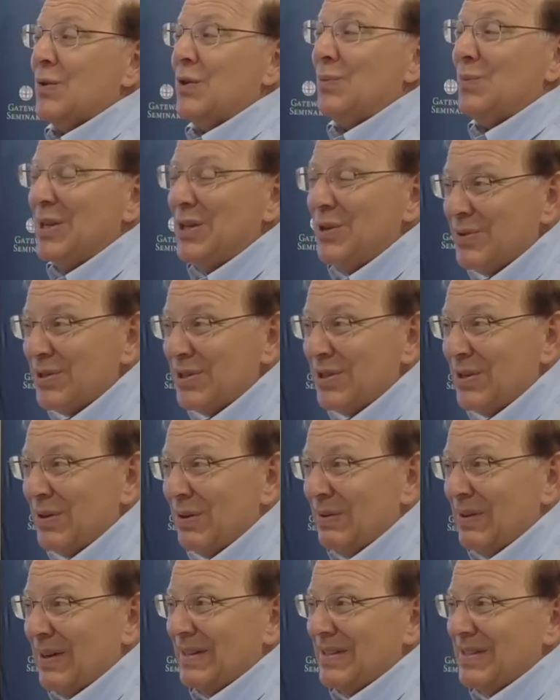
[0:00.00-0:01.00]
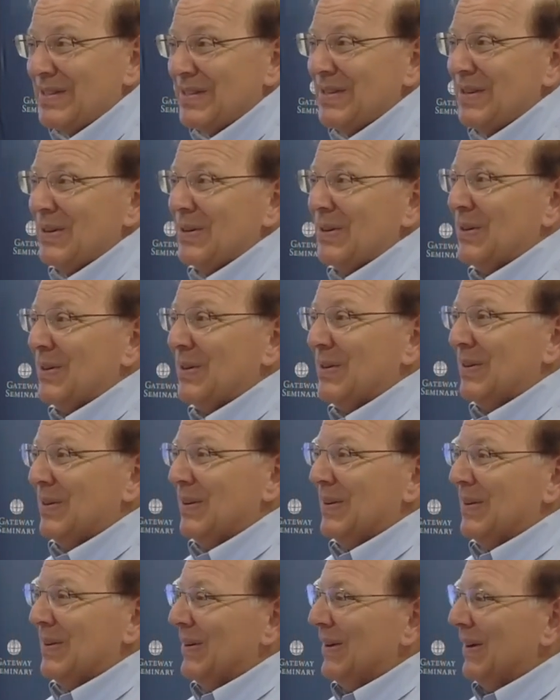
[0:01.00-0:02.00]
We usually don't consider
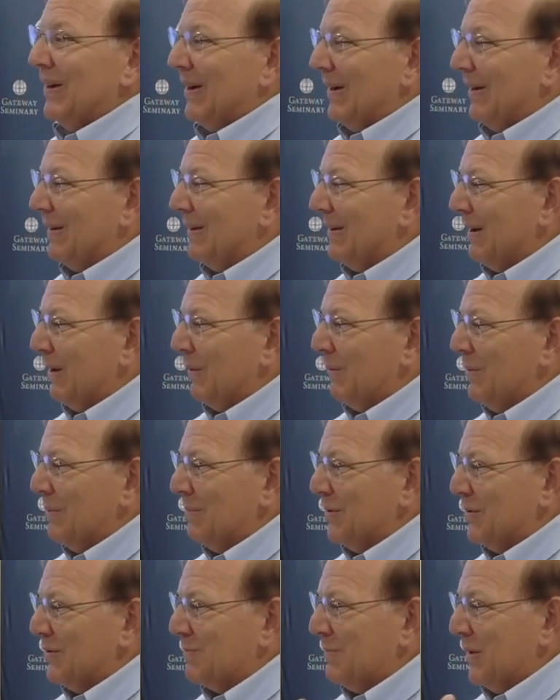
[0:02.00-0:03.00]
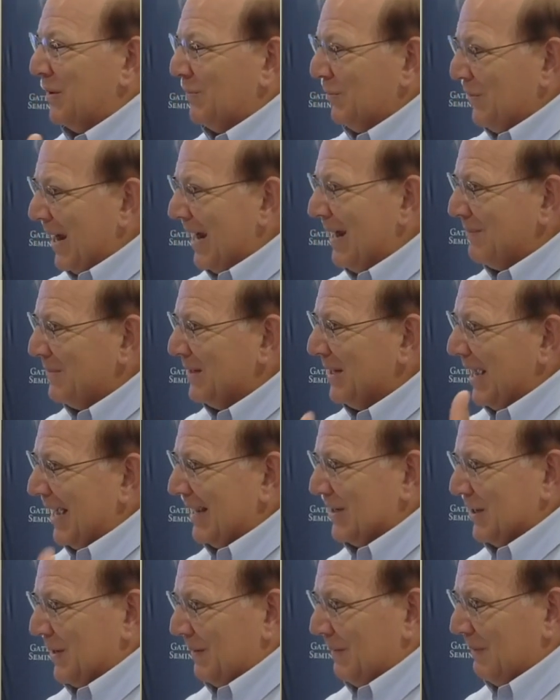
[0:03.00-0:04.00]
uh, a woman who's been raped
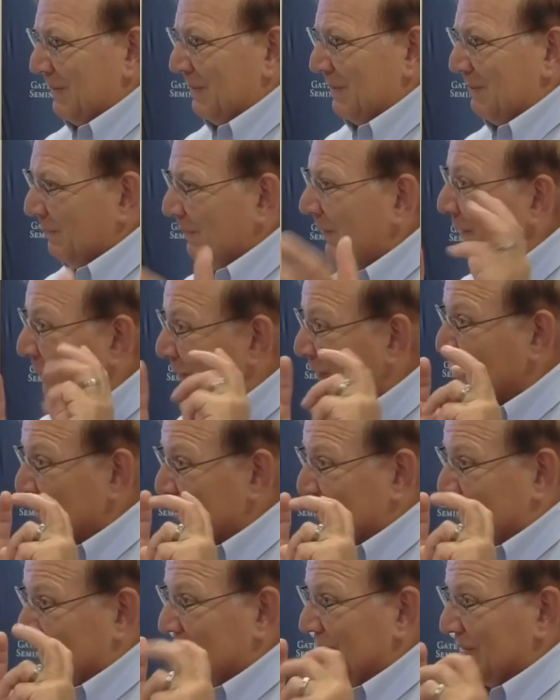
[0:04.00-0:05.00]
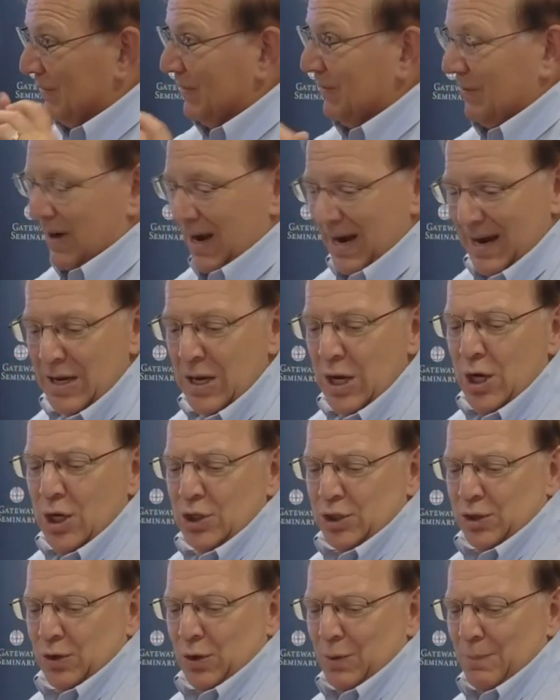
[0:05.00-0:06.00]
as a, a virgin, sure. right?
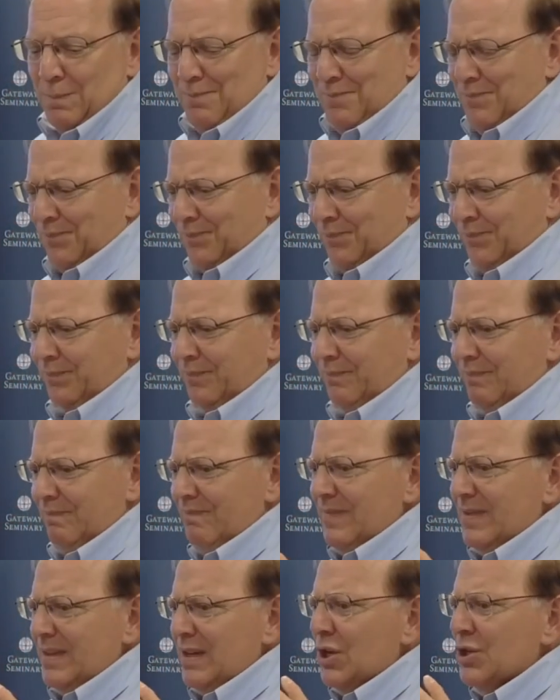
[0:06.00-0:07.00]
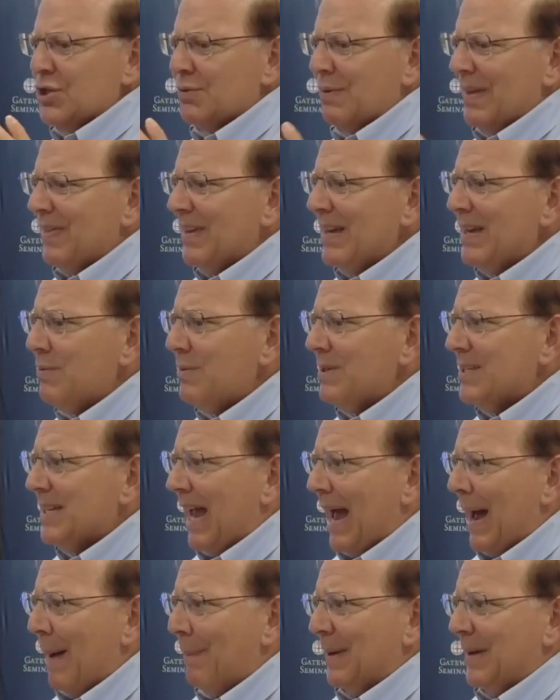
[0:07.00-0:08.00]
So, so I think what's
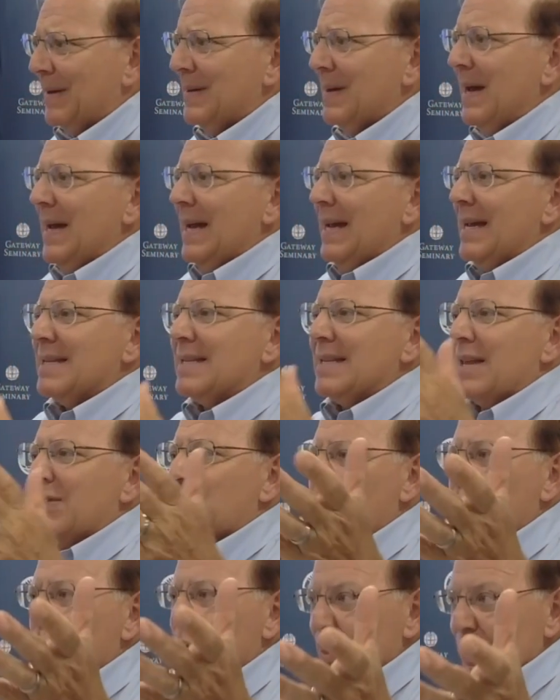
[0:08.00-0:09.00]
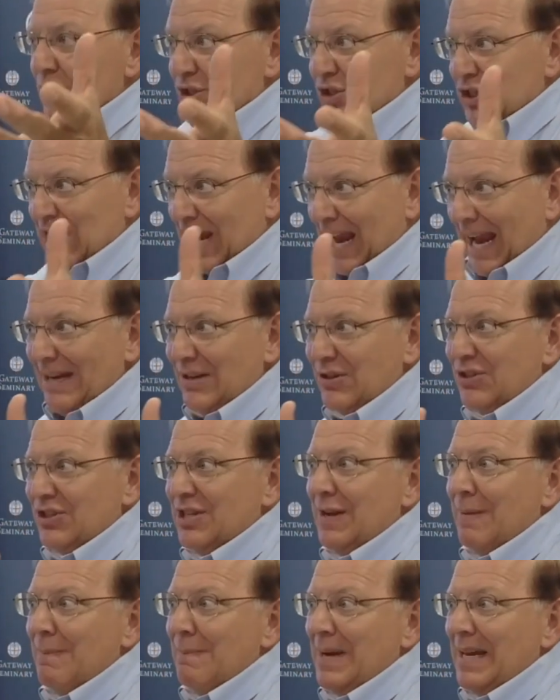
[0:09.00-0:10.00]
happened is that the word
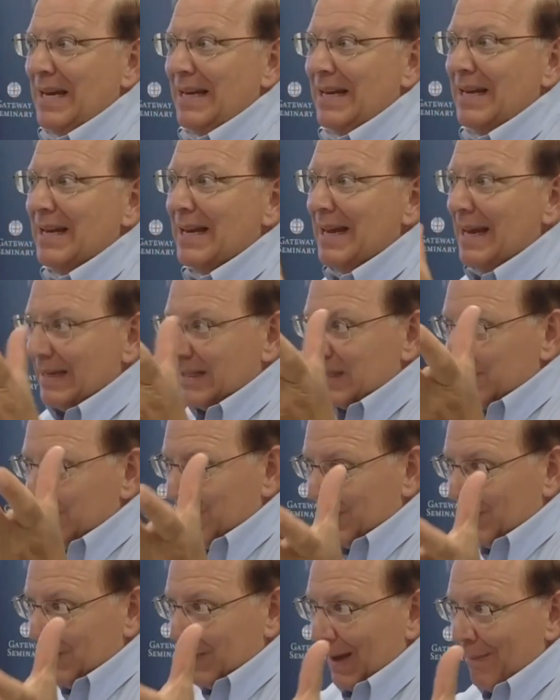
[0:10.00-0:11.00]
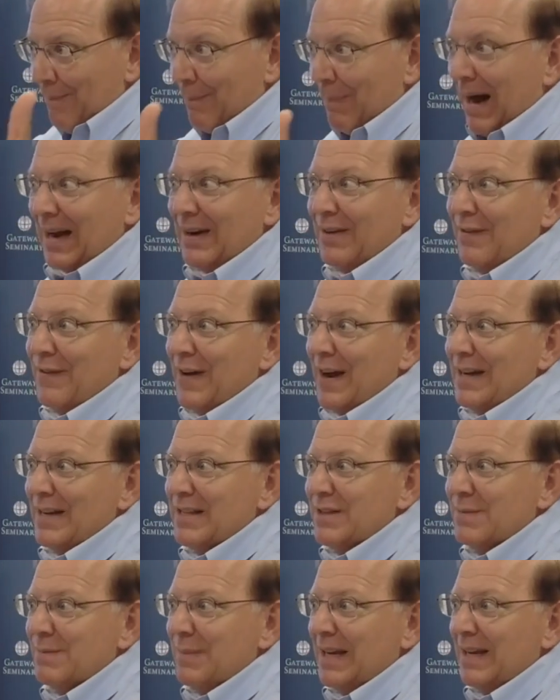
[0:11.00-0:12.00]
changed in meaning. It's modified
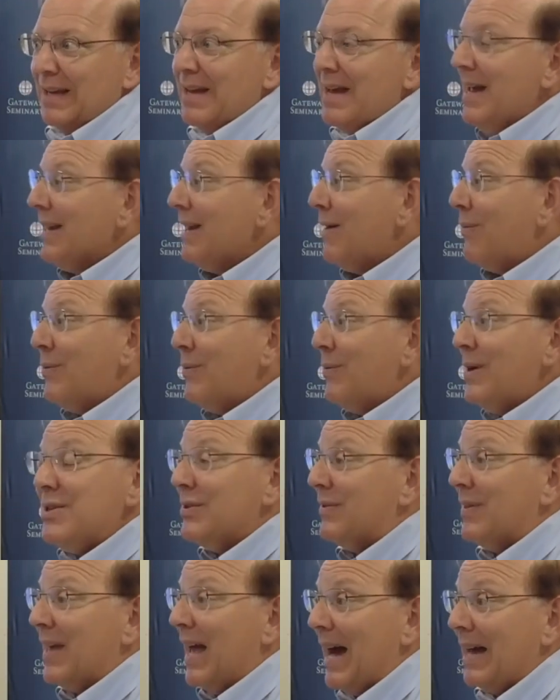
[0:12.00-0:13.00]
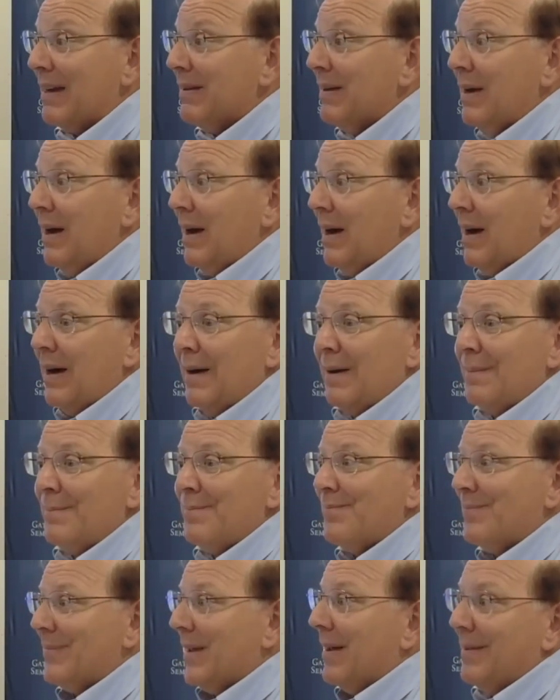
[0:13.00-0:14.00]
its meaning. Now we do that.
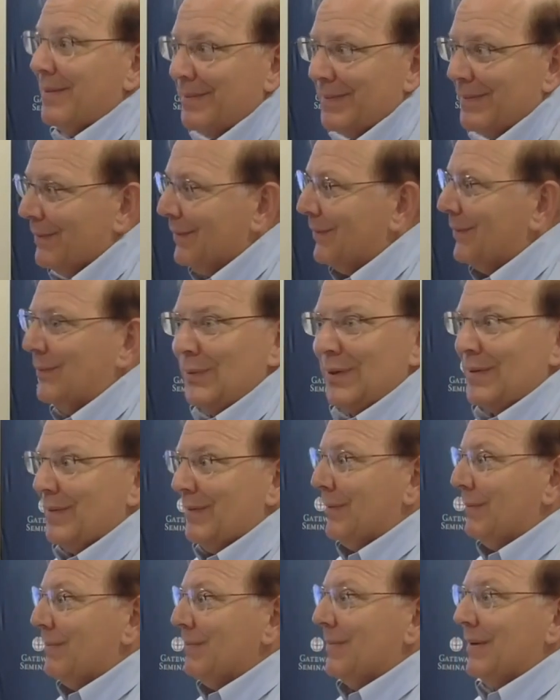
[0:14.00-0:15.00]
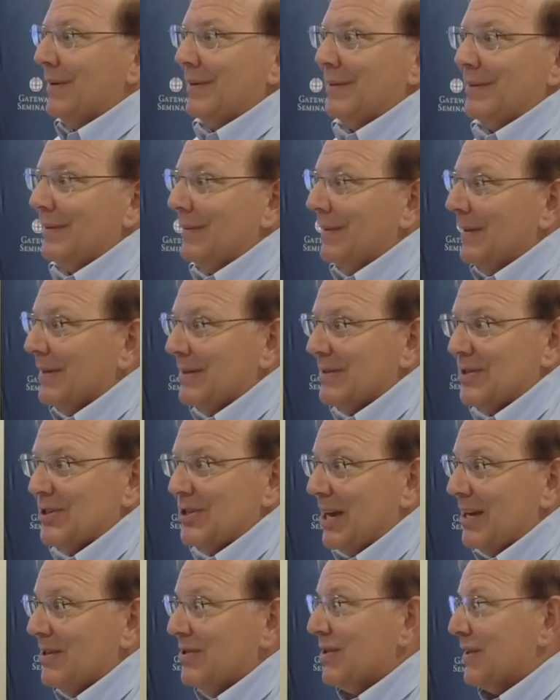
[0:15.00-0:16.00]
Um, one of them that uh, has
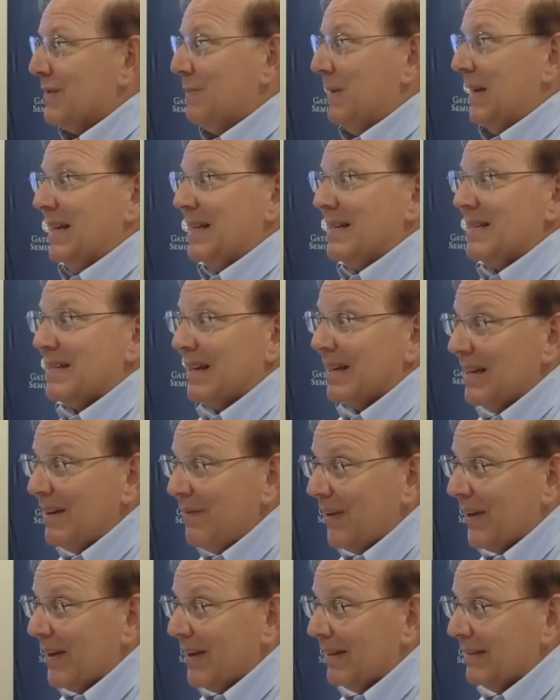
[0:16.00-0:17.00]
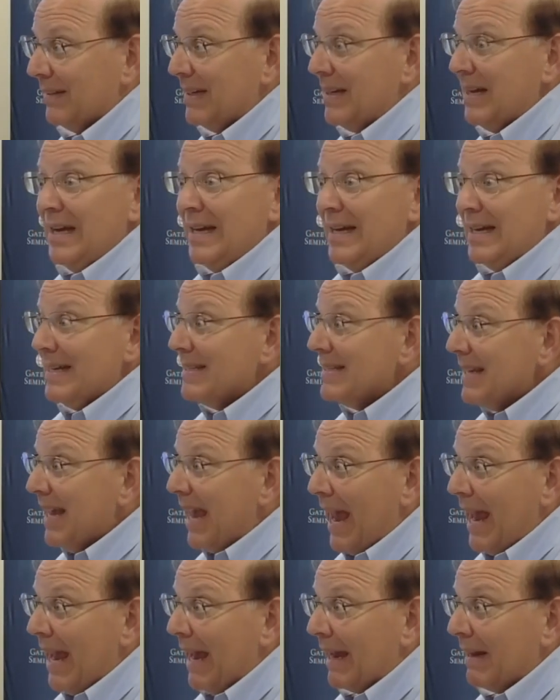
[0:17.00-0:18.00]
changed its meaning significantly is
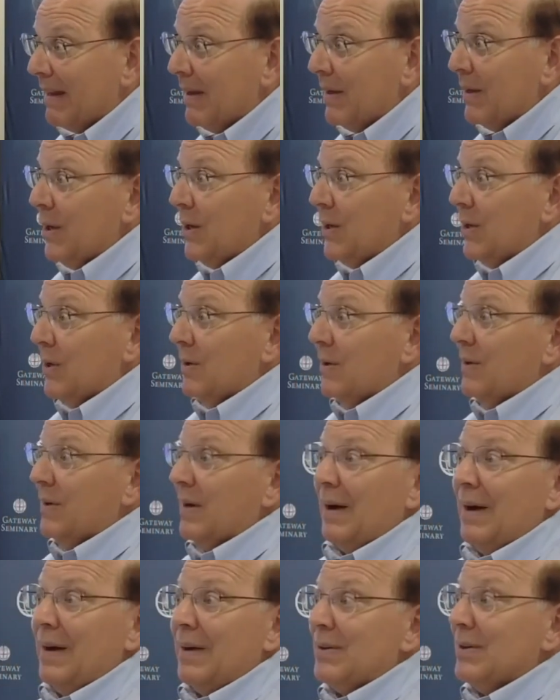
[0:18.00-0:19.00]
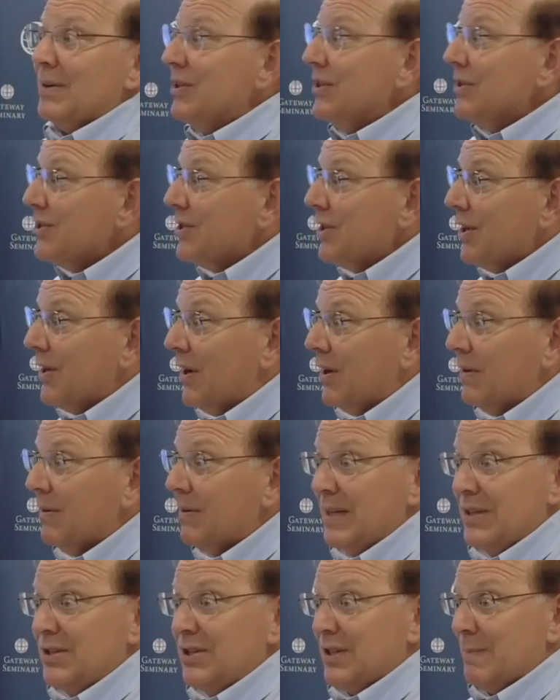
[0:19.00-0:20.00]
gay. You hmm. know, a hundred years ago,
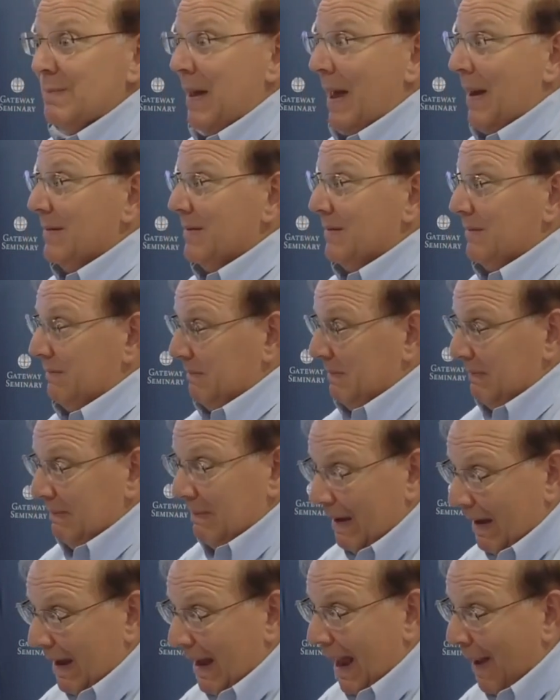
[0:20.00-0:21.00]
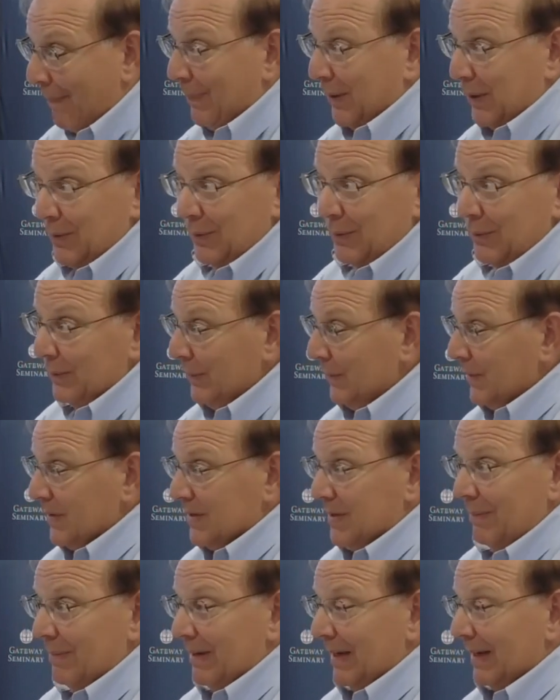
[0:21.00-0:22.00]
it just meant Happy right, or
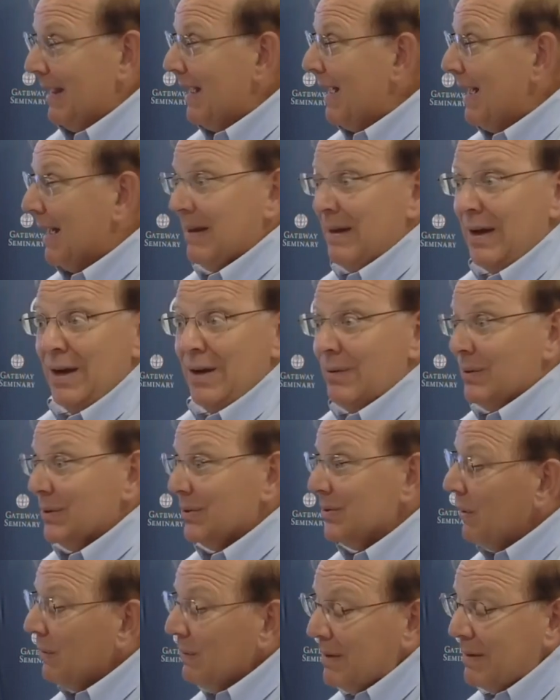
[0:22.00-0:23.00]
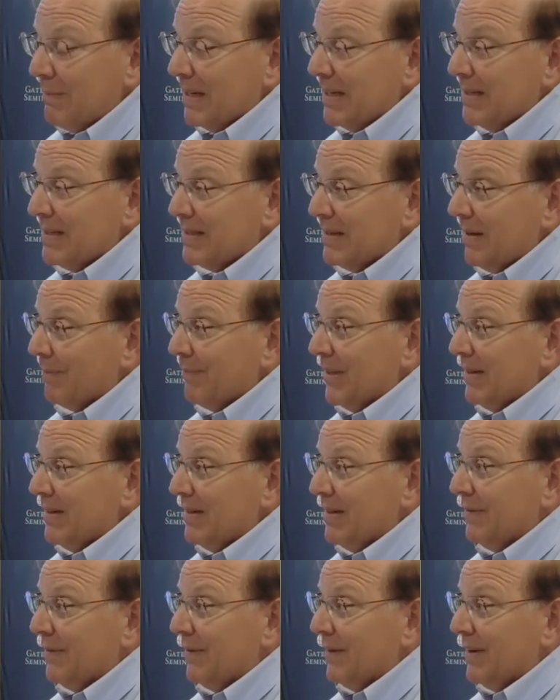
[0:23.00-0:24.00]
something right. like that. Yeah. Well, it totally means something
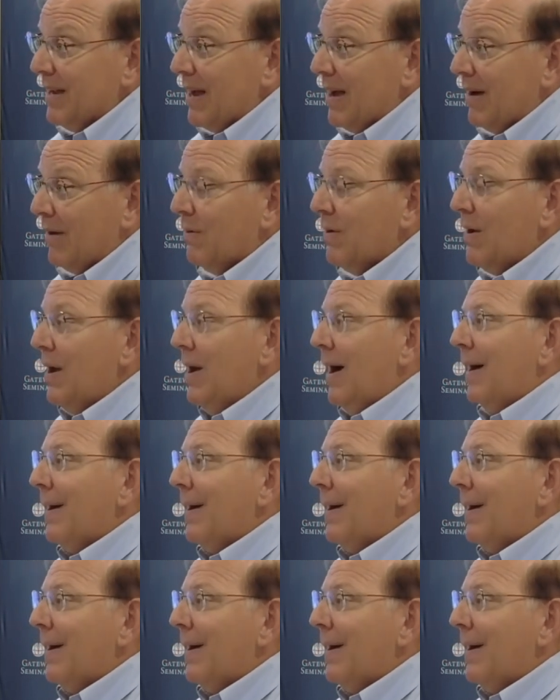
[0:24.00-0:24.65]
different now. Right.